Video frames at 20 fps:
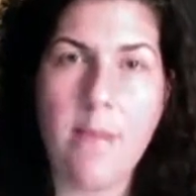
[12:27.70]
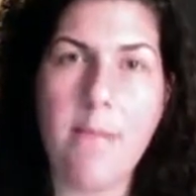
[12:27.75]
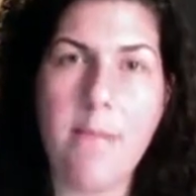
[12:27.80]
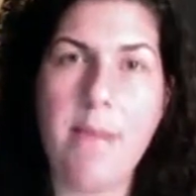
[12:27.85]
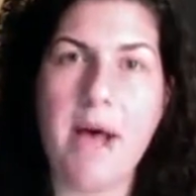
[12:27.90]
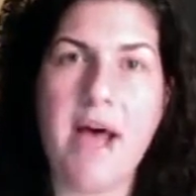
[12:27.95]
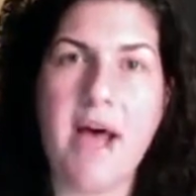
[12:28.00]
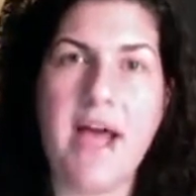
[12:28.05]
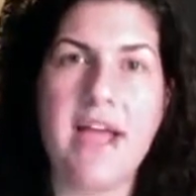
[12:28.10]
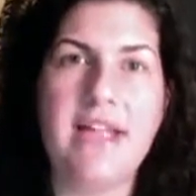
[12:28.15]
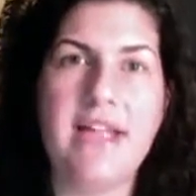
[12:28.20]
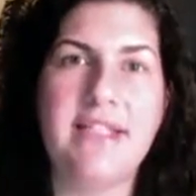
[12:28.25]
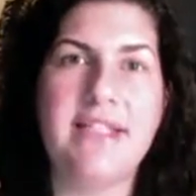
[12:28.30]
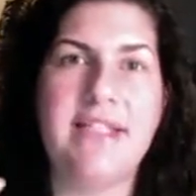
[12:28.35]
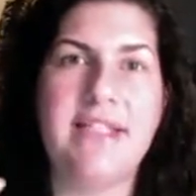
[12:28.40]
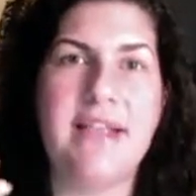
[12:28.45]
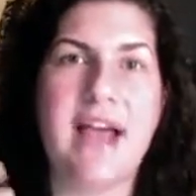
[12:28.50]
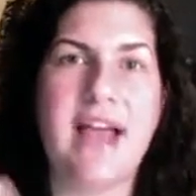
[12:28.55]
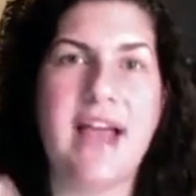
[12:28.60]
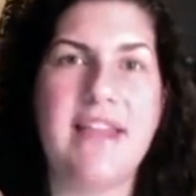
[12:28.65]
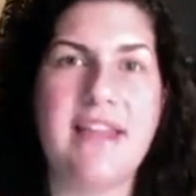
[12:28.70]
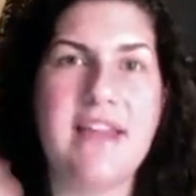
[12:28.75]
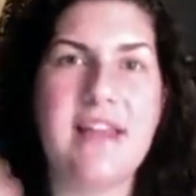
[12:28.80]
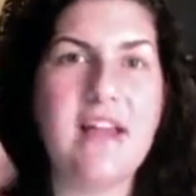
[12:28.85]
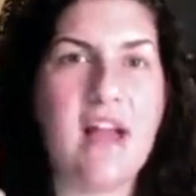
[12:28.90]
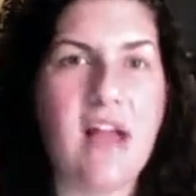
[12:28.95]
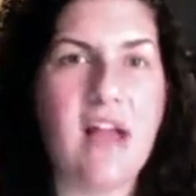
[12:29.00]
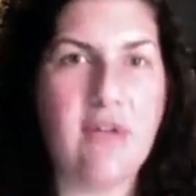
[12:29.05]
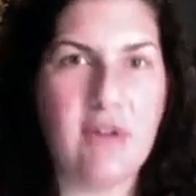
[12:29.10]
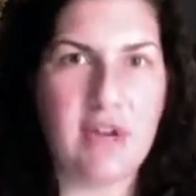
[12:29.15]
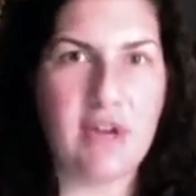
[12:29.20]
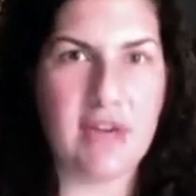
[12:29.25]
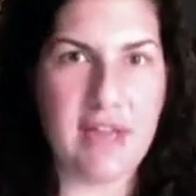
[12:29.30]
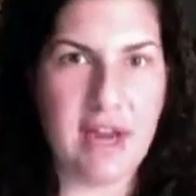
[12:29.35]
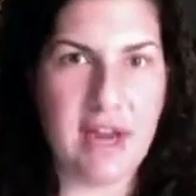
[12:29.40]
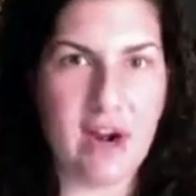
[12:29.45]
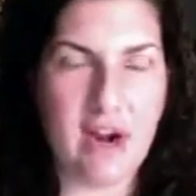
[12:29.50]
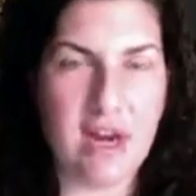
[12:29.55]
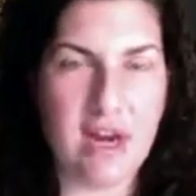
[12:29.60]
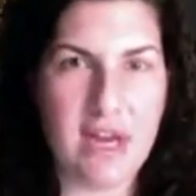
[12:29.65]
But I think Chiron in
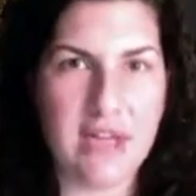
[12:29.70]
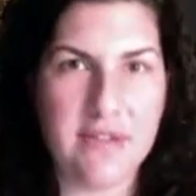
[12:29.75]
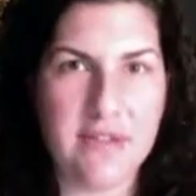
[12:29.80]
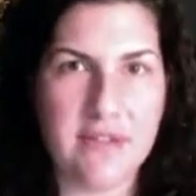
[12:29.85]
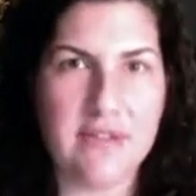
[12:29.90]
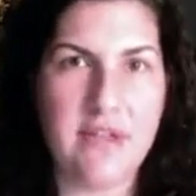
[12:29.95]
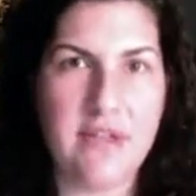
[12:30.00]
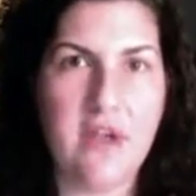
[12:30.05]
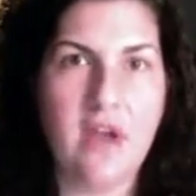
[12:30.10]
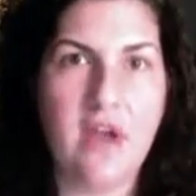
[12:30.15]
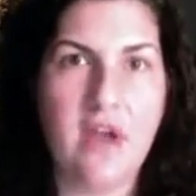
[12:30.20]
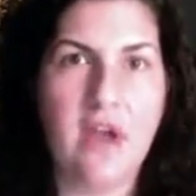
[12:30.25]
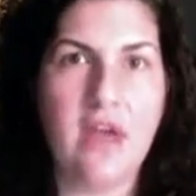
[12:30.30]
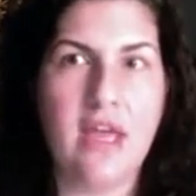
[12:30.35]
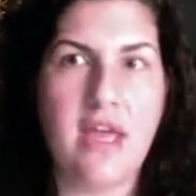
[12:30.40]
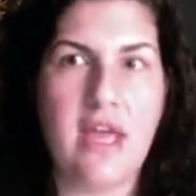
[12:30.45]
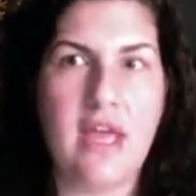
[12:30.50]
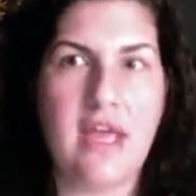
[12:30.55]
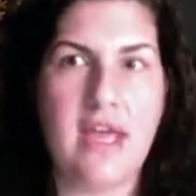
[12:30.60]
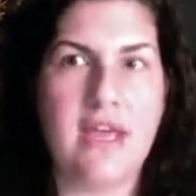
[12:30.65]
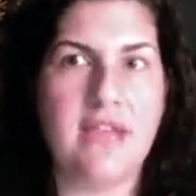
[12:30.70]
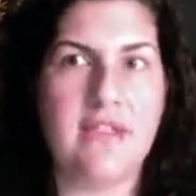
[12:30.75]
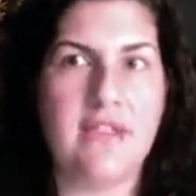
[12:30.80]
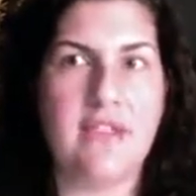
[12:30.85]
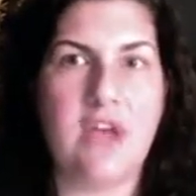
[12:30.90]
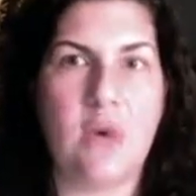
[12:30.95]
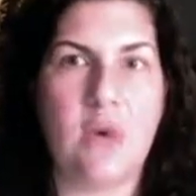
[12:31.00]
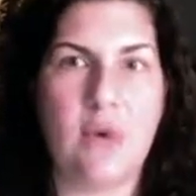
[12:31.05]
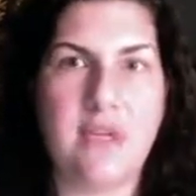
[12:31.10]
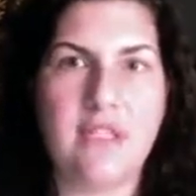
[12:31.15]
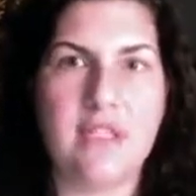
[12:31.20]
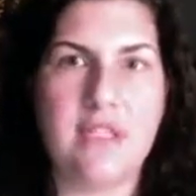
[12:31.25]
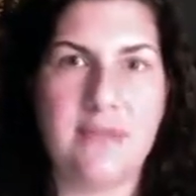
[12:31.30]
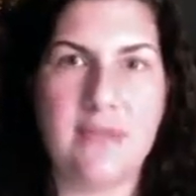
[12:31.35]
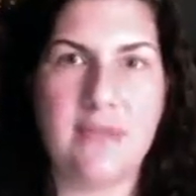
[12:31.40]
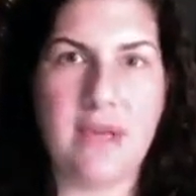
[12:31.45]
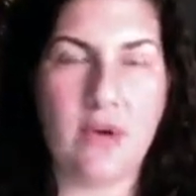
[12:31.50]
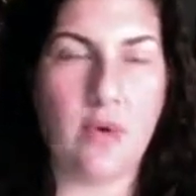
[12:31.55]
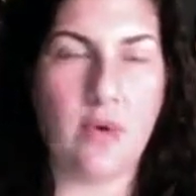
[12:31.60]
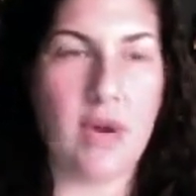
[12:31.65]
Aries is going to
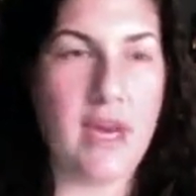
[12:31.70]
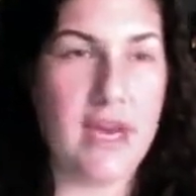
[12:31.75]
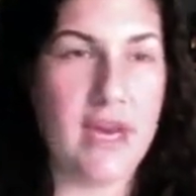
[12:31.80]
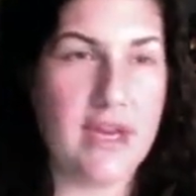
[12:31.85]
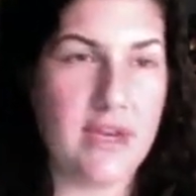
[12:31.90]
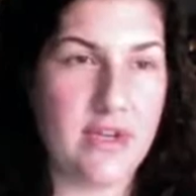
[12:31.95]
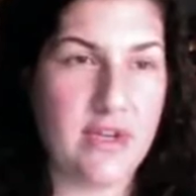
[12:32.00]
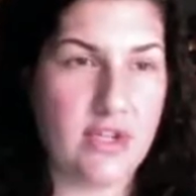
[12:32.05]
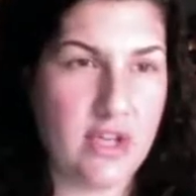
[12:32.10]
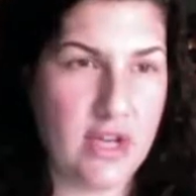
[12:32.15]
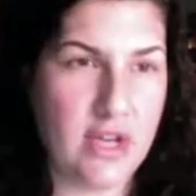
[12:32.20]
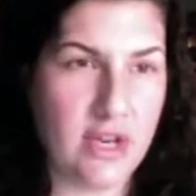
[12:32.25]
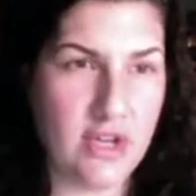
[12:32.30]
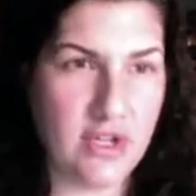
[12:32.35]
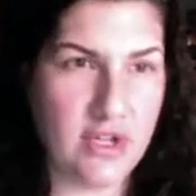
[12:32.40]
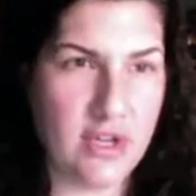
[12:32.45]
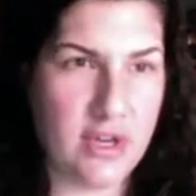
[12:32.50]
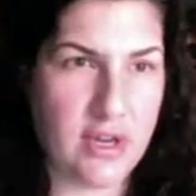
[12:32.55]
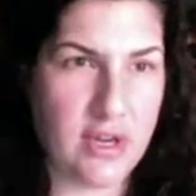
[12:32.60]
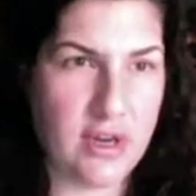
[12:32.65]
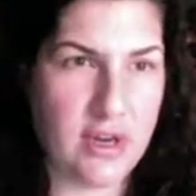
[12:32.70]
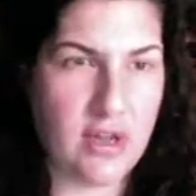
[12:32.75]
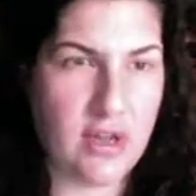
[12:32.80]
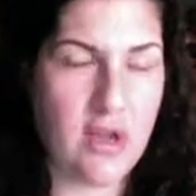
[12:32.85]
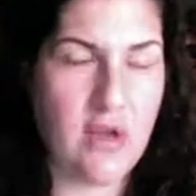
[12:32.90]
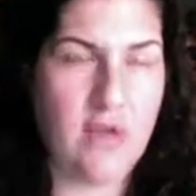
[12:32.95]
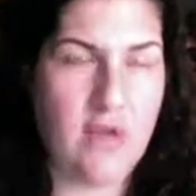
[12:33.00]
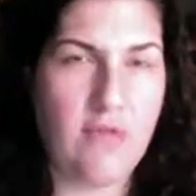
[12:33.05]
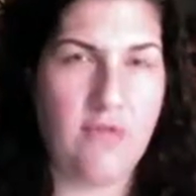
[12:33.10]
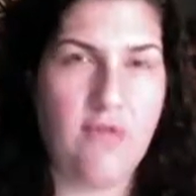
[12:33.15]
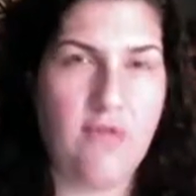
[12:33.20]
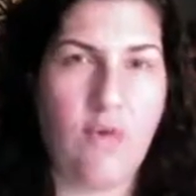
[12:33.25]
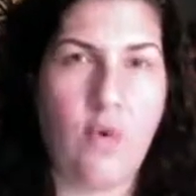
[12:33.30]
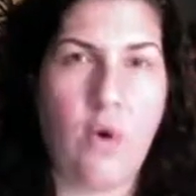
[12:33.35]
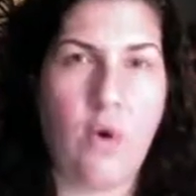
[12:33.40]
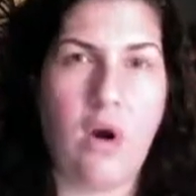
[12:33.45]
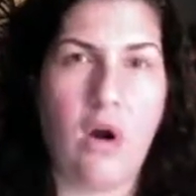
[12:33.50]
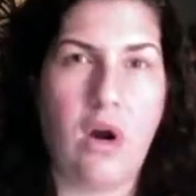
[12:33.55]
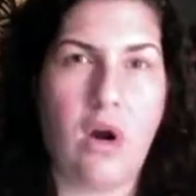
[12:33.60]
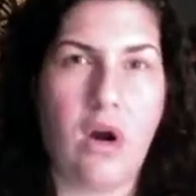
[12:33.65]
be a great initiation
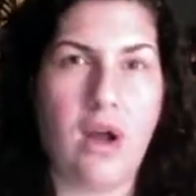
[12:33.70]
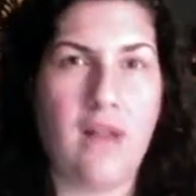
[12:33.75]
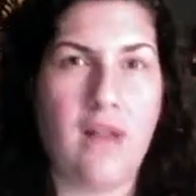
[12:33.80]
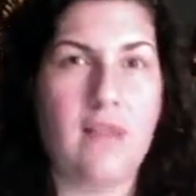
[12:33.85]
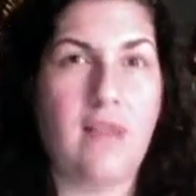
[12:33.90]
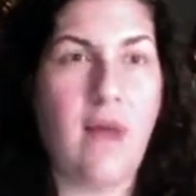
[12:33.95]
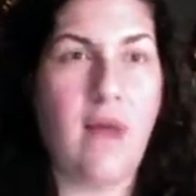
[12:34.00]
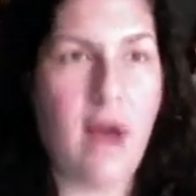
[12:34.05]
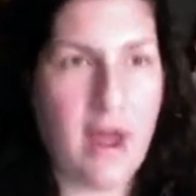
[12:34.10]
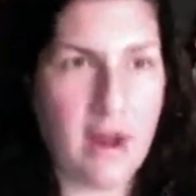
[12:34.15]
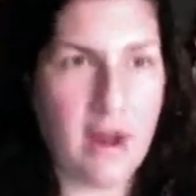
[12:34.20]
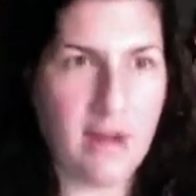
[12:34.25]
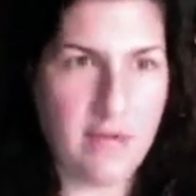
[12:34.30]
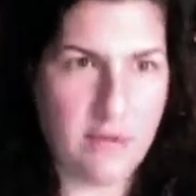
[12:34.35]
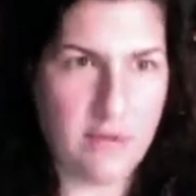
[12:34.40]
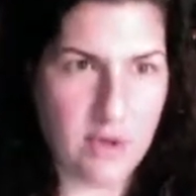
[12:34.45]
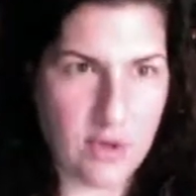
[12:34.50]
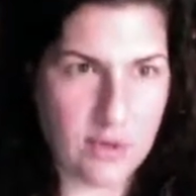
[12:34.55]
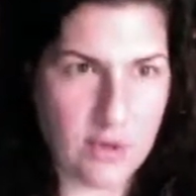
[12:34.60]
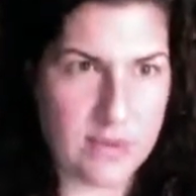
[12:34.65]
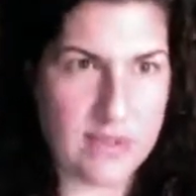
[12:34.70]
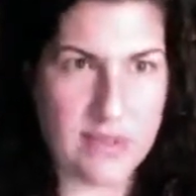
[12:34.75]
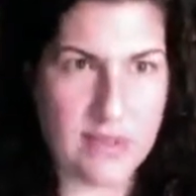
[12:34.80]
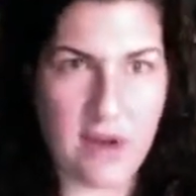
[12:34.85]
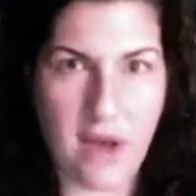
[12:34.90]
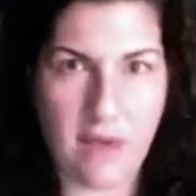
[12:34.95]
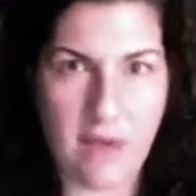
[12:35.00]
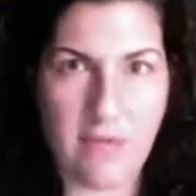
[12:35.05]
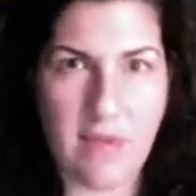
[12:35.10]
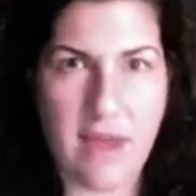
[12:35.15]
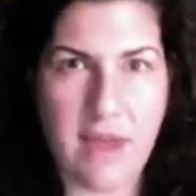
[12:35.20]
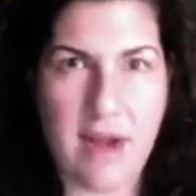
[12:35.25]
for a lot of new stuff.